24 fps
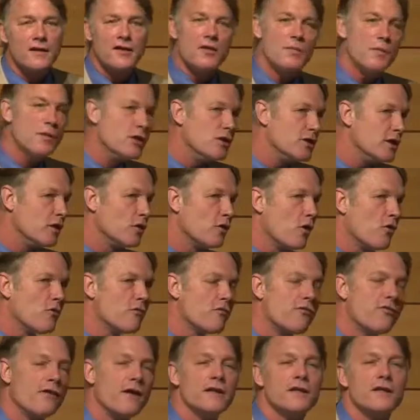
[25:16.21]
Community Loan
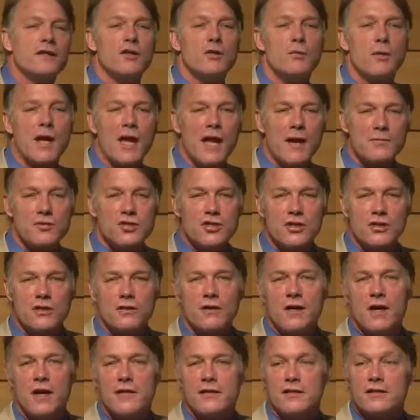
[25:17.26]
Fund in New Hampshire.
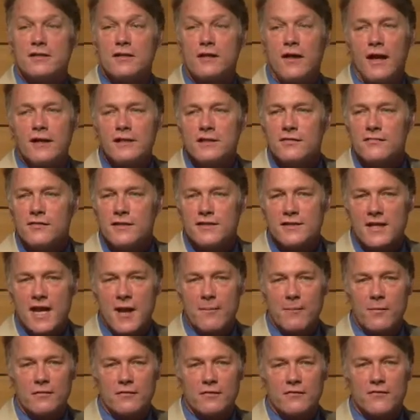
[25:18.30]
There's lots of
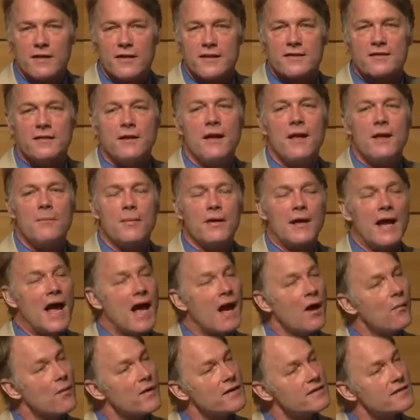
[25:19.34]
examples of this. But
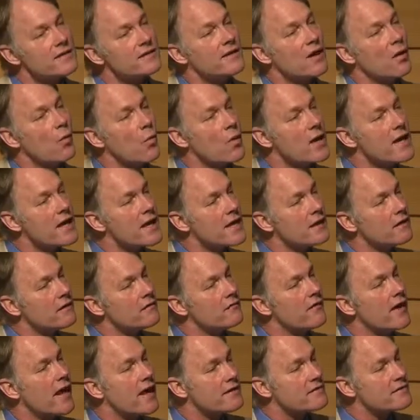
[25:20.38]
how is it that we can
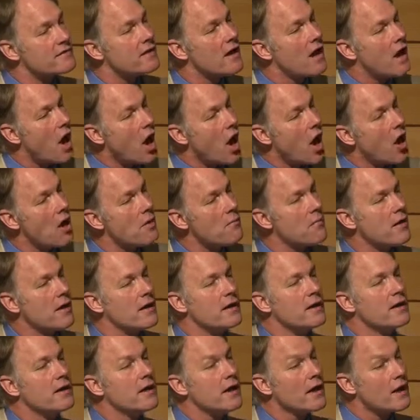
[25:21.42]
invest our
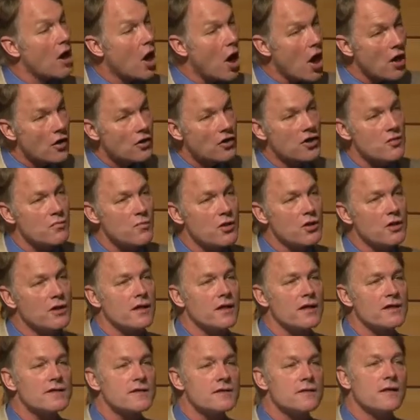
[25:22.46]
money in our
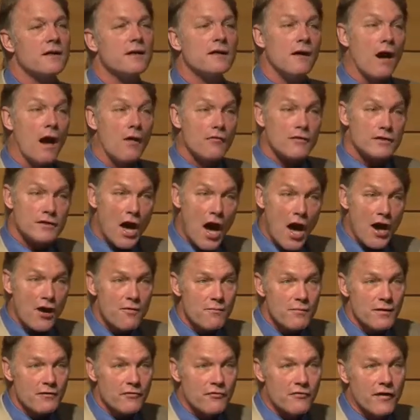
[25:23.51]
communities, our
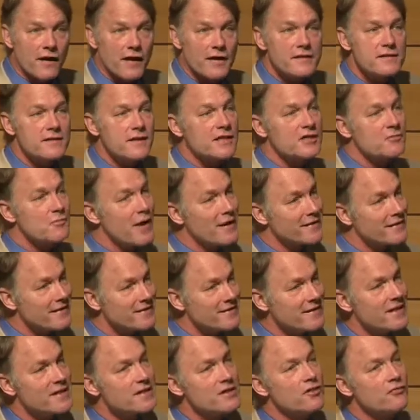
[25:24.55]
retirement funds, expect a
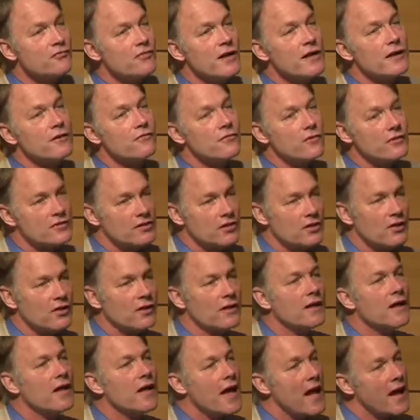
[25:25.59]
decent rate of return,
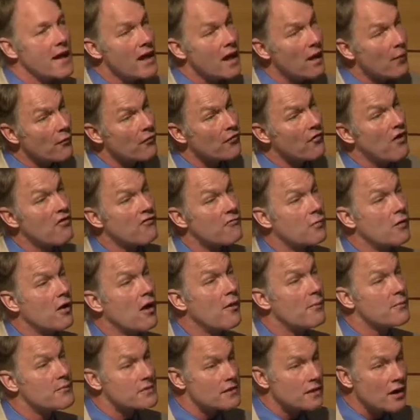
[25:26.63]
and help solve
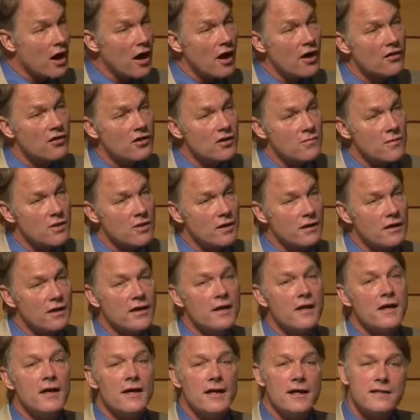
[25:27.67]
problems in our
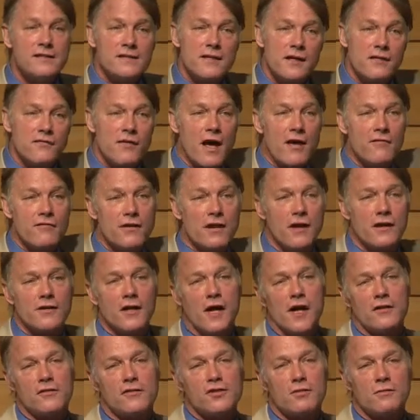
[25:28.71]
community instead of having our
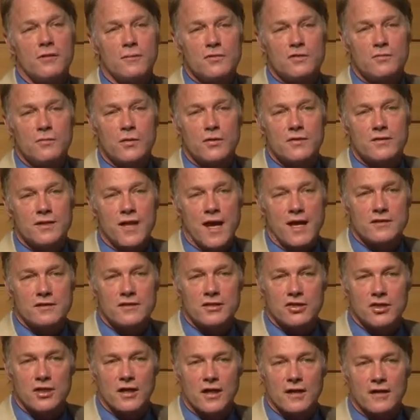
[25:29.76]
dollars go up smokestacks in
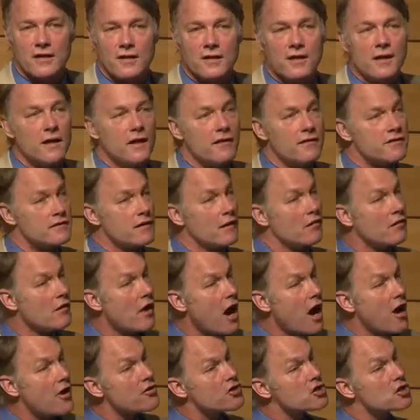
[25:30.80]
China? There's a
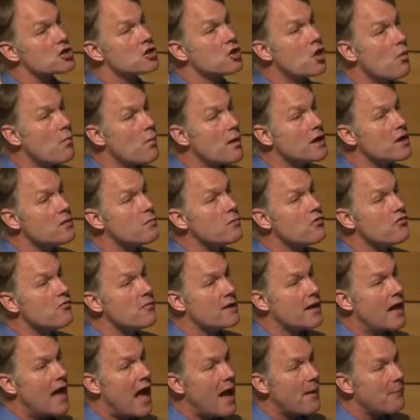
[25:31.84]
large, slow money
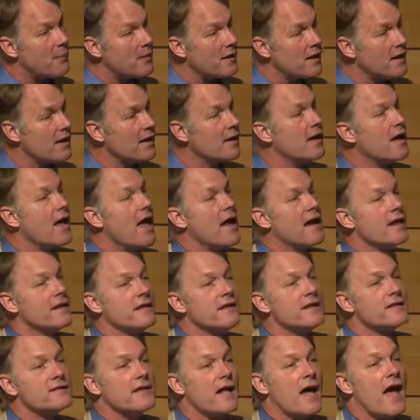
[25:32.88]
movement happening, and it
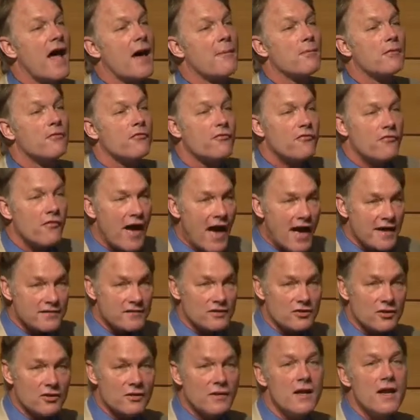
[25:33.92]
needs to happen
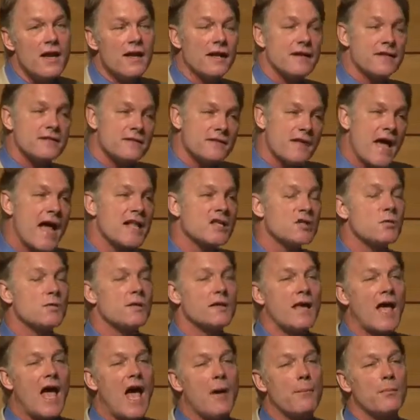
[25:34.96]
faster because that's where the
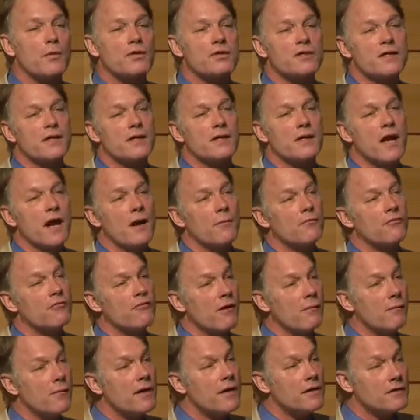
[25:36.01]
capital is going to come
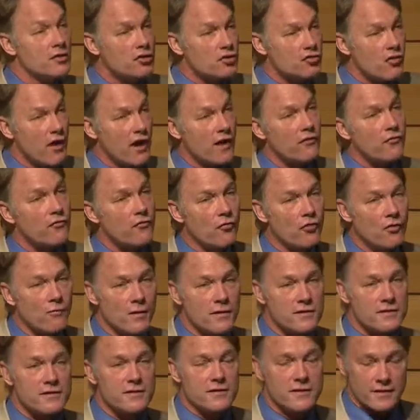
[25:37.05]
from to transform our
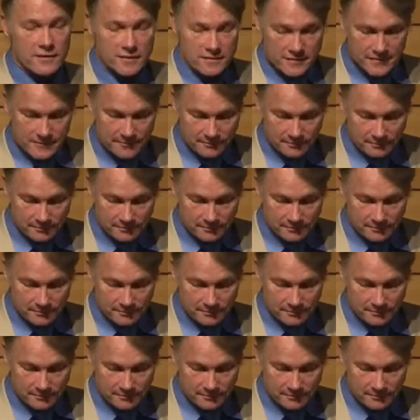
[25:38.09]
cities.